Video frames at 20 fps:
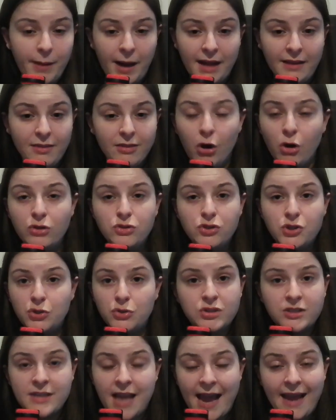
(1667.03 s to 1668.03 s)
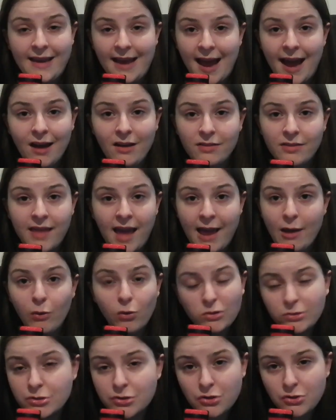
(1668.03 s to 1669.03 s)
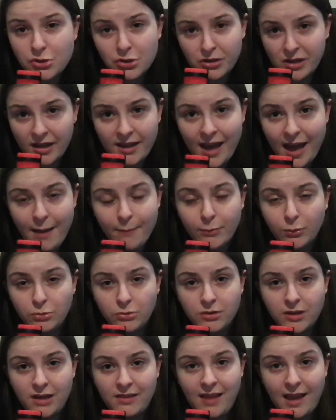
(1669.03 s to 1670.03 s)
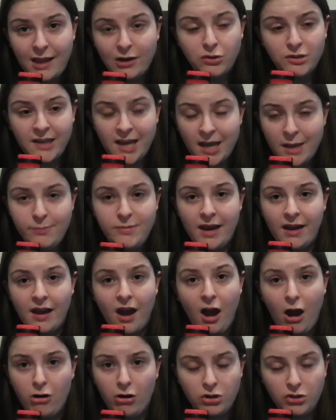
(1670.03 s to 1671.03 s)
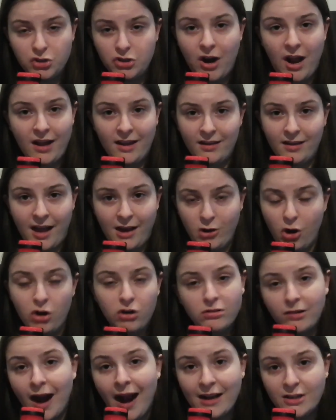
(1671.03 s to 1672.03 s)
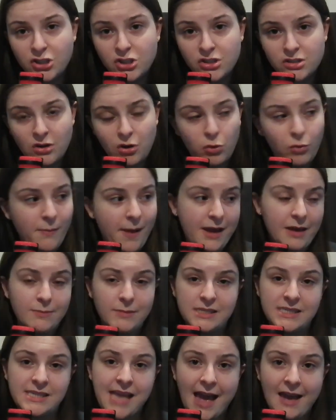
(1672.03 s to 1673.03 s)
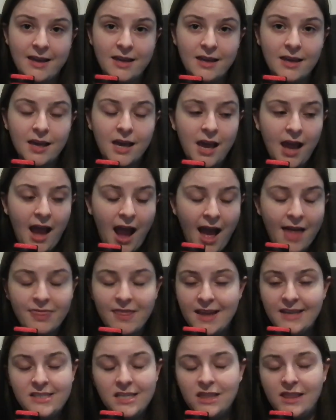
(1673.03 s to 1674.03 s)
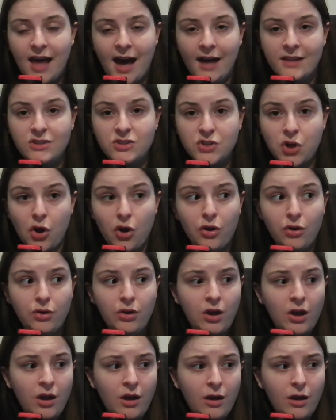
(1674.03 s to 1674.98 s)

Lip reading: But those who stayed out, they also took a gamble that they could keep their car on track and not crash or make a mistake. And they did that. So